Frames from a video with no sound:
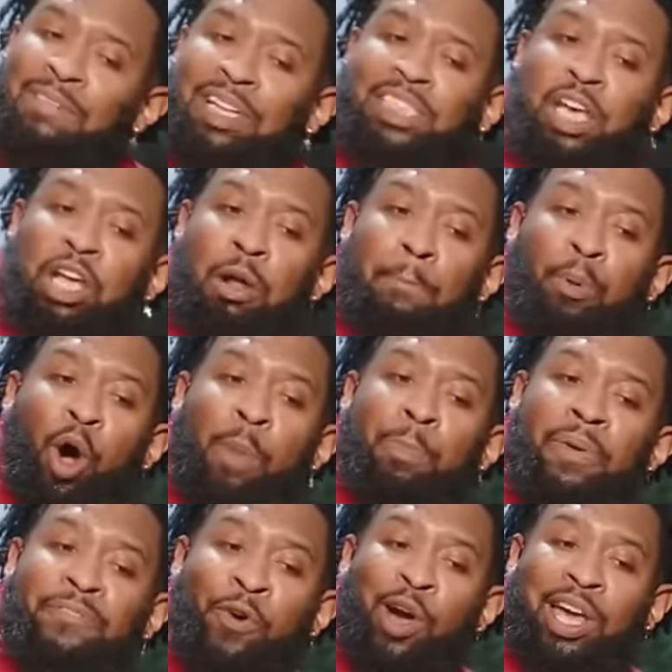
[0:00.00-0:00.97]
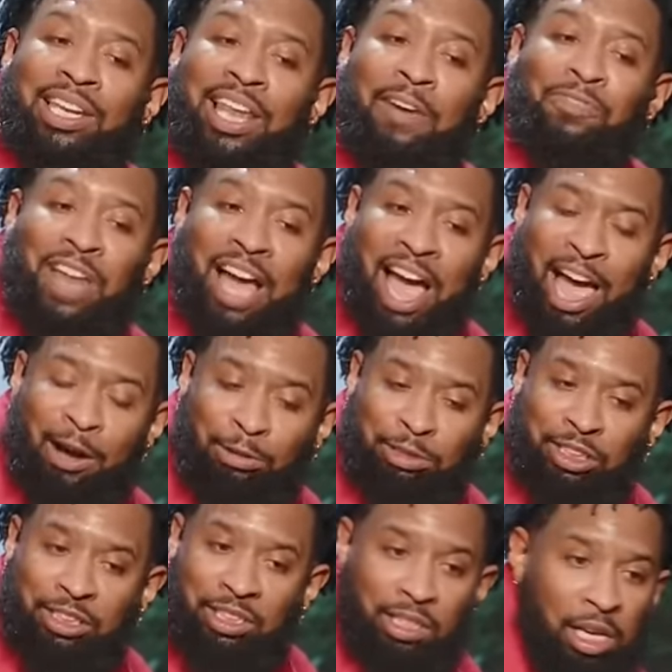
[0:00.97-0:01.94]
it to the boy before he left the
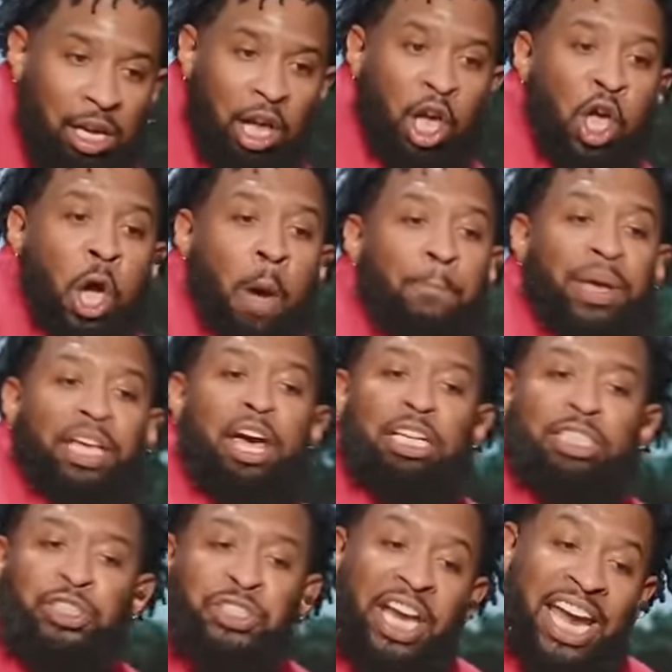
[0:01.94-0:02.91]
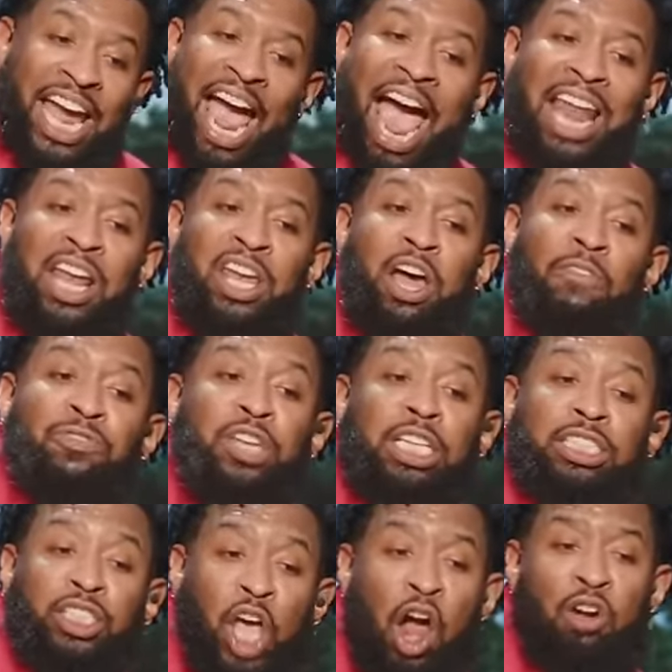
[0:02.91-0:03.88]
house? Because she had enough
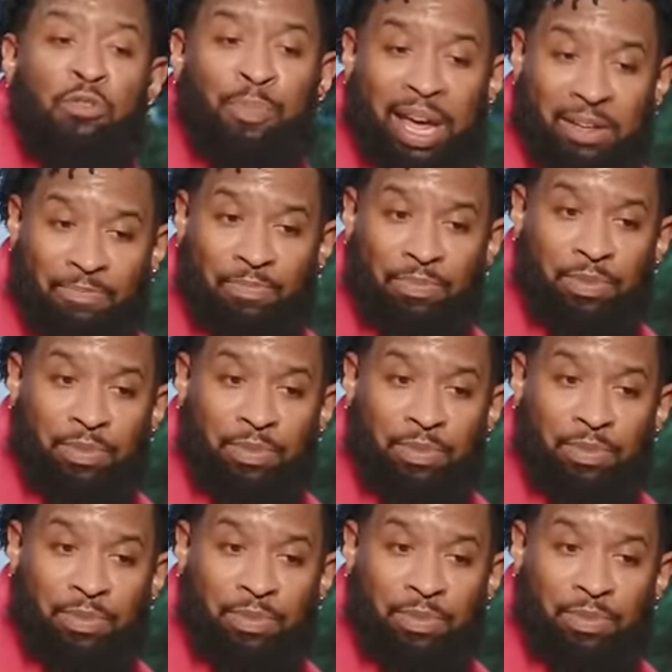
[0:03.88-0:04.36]
discernment